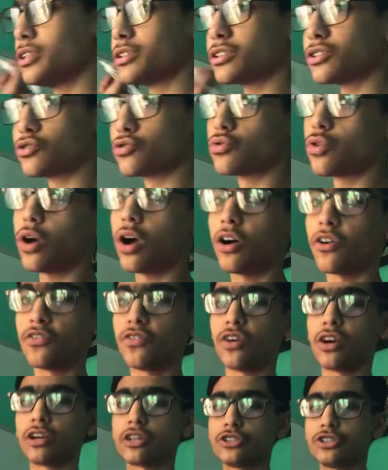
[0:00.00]
can draw a
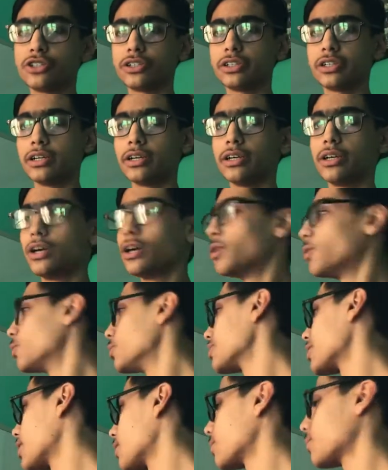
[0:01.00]
function
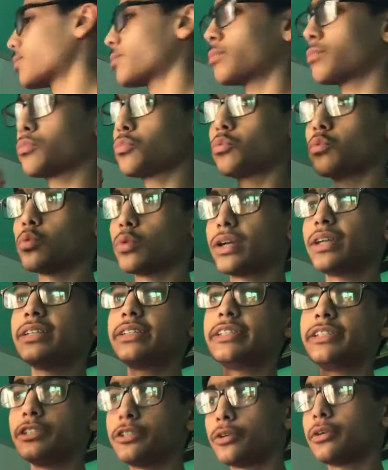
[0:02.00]
without
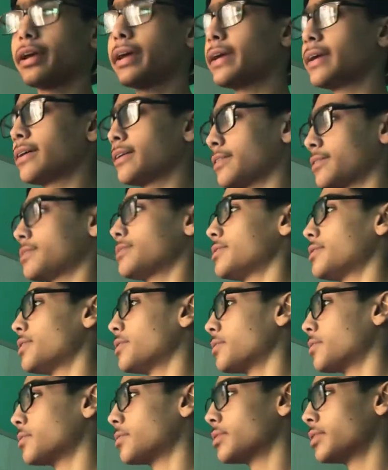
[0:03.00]
raising your hand,
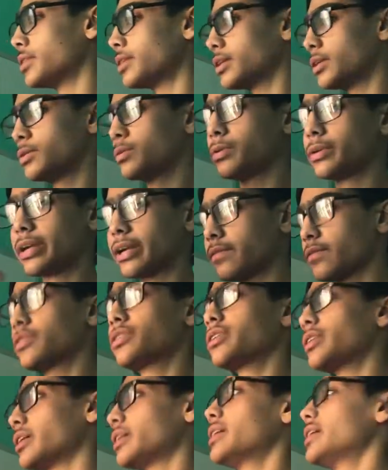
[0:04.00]

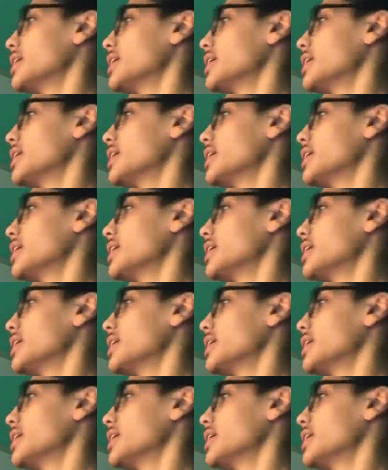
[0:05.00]
whatever,